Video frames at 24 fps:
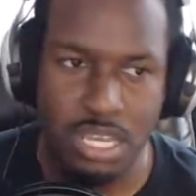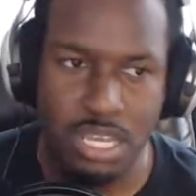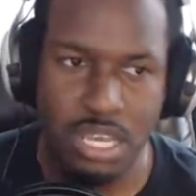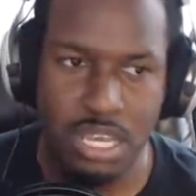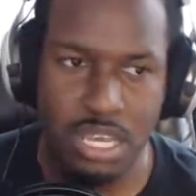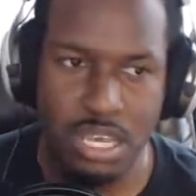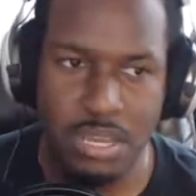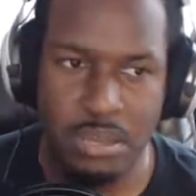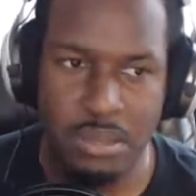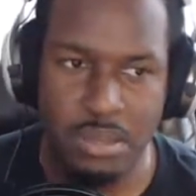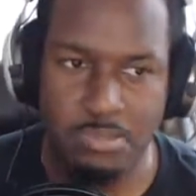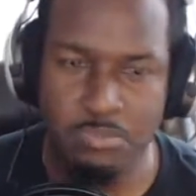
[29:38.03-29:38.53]

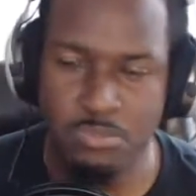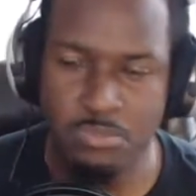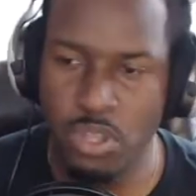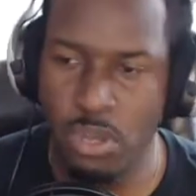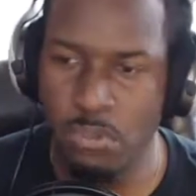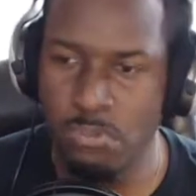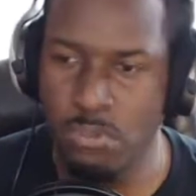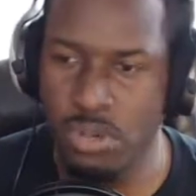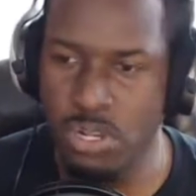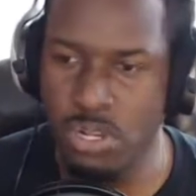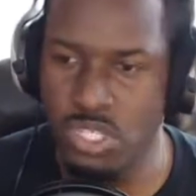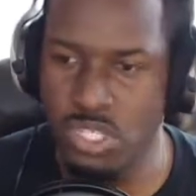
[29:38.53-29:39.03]

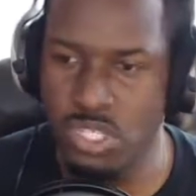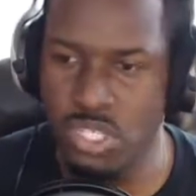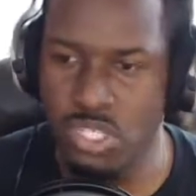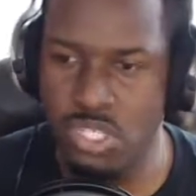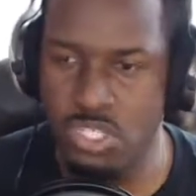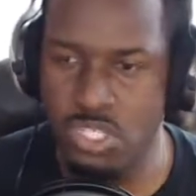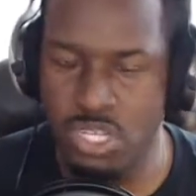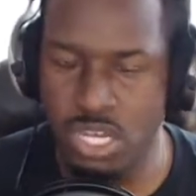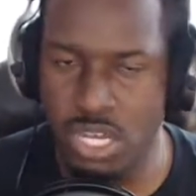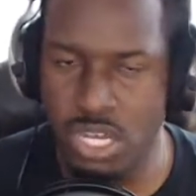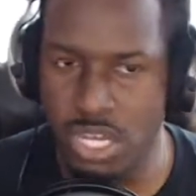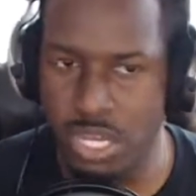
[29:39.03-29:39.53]
Not
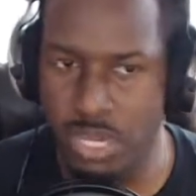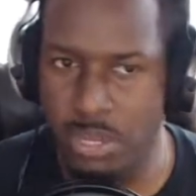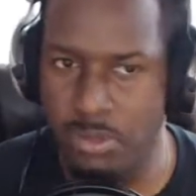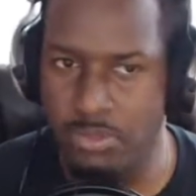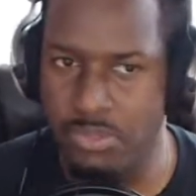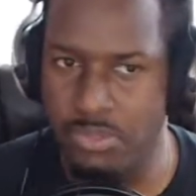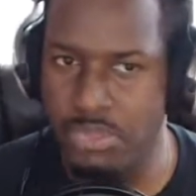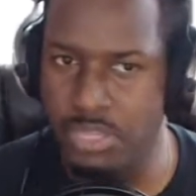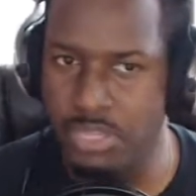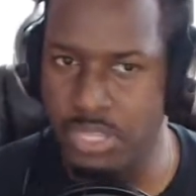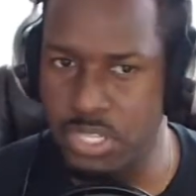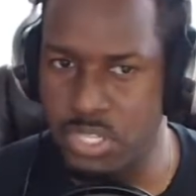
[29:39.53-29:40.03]
much
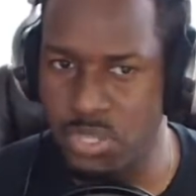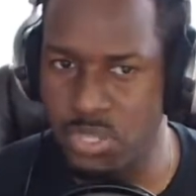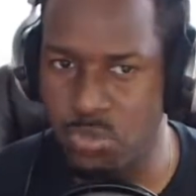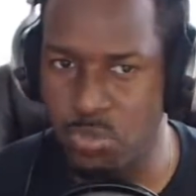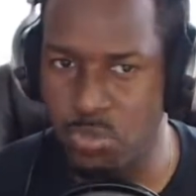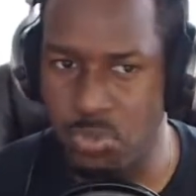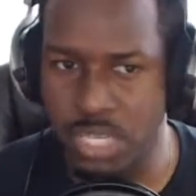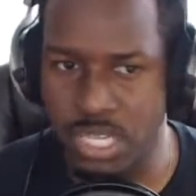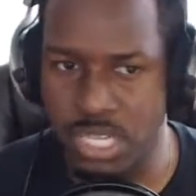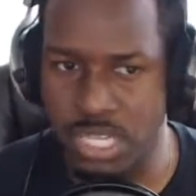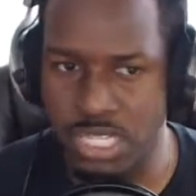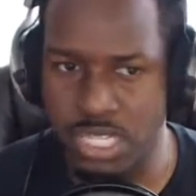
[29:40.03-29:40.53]
this
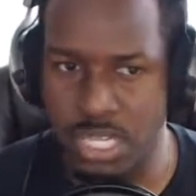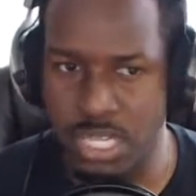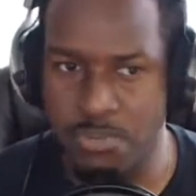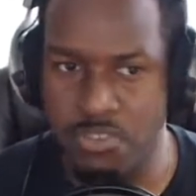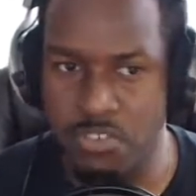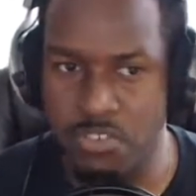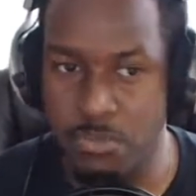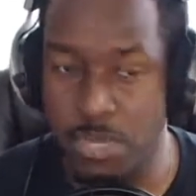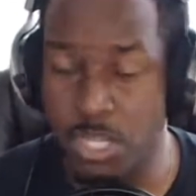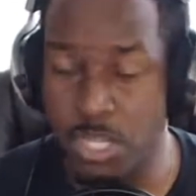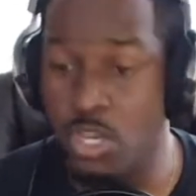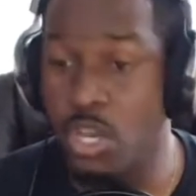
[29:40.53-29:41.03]
week in
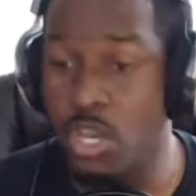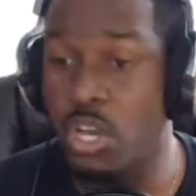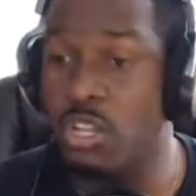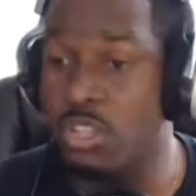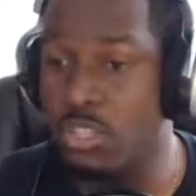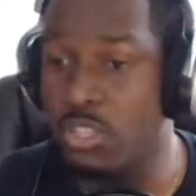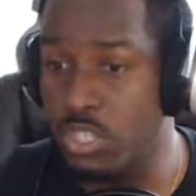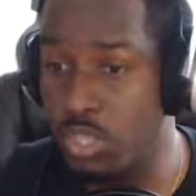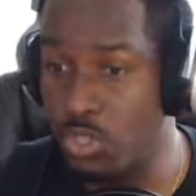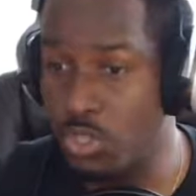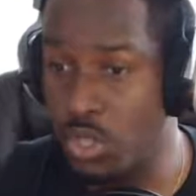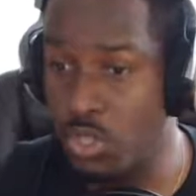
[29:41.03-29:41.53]
terms of major.
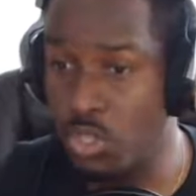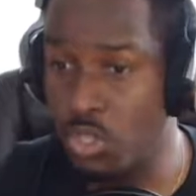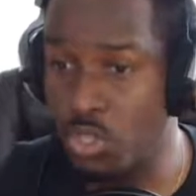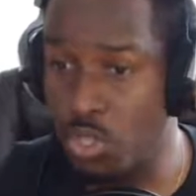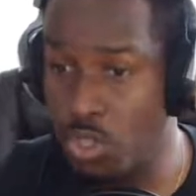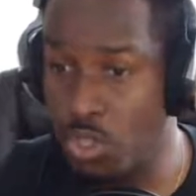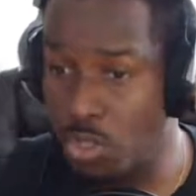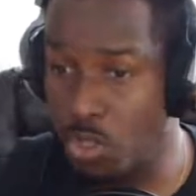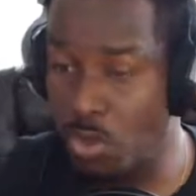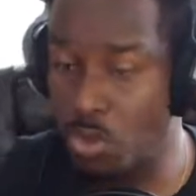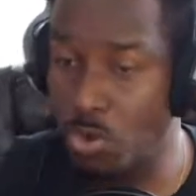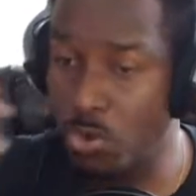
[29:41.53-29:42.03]
There's also
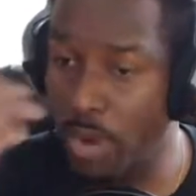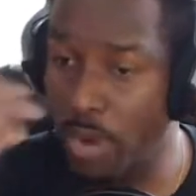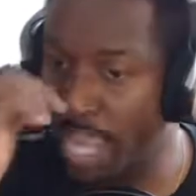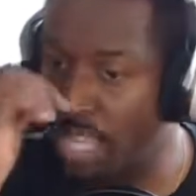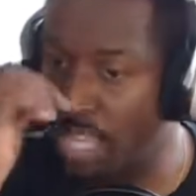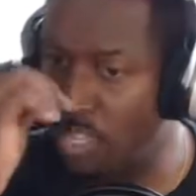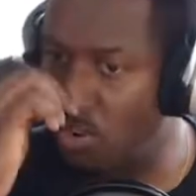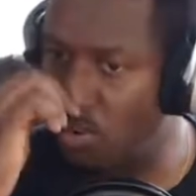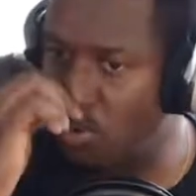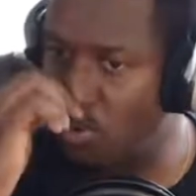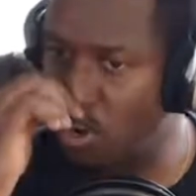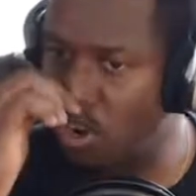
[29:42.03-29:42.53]
the Thor
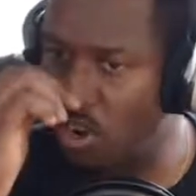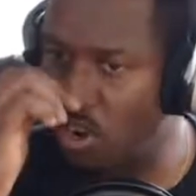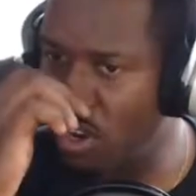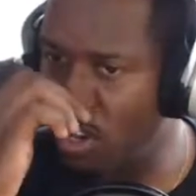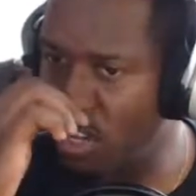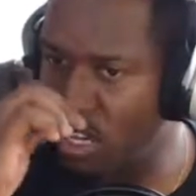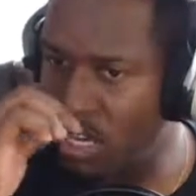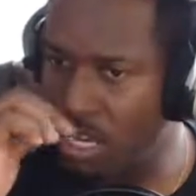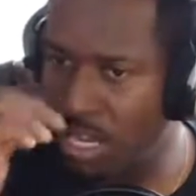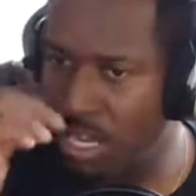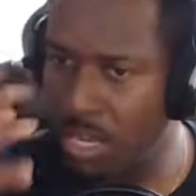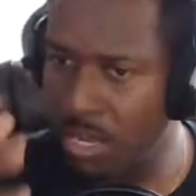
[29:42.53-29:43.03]

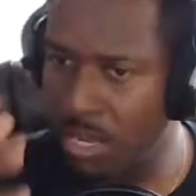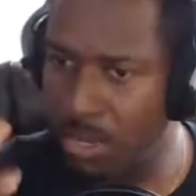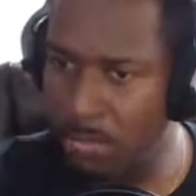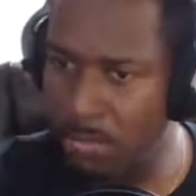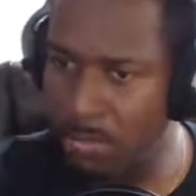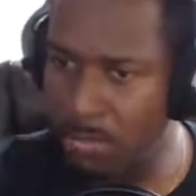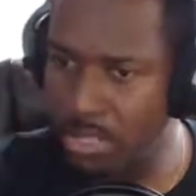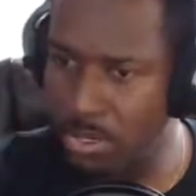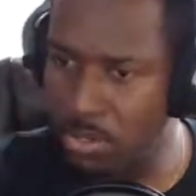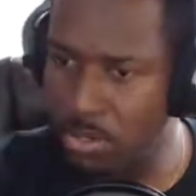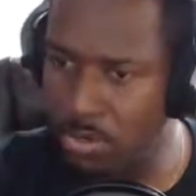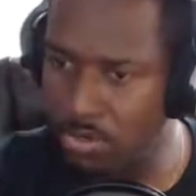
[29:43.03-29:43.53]
Ragnarok
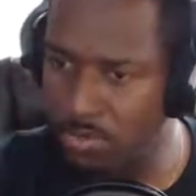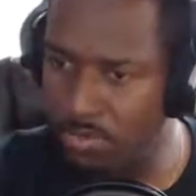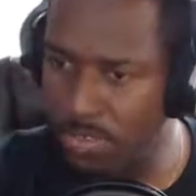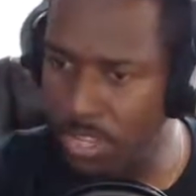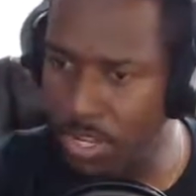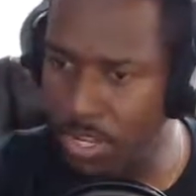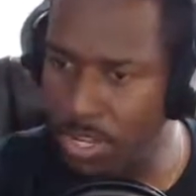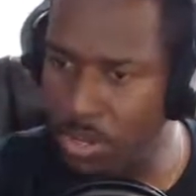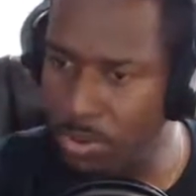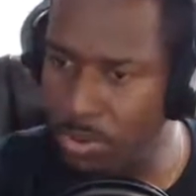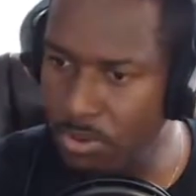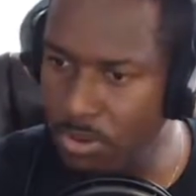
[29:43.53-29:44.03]
little
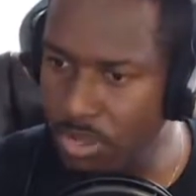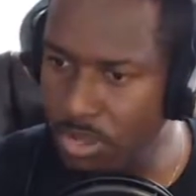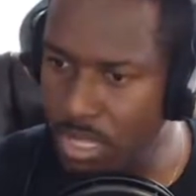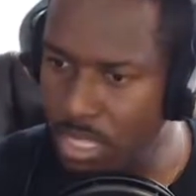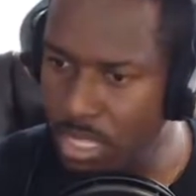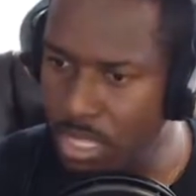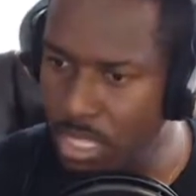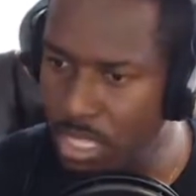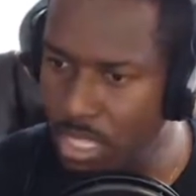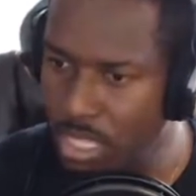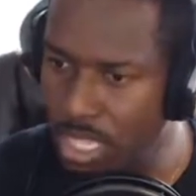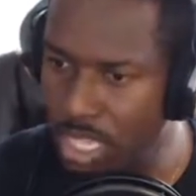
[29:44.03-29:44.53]
video.
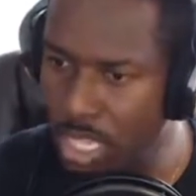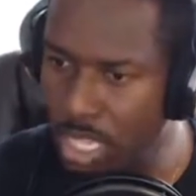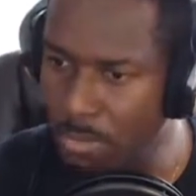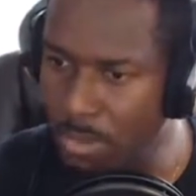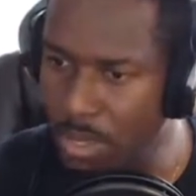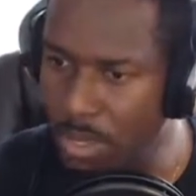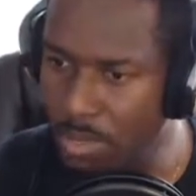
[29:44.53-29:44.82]
that came out.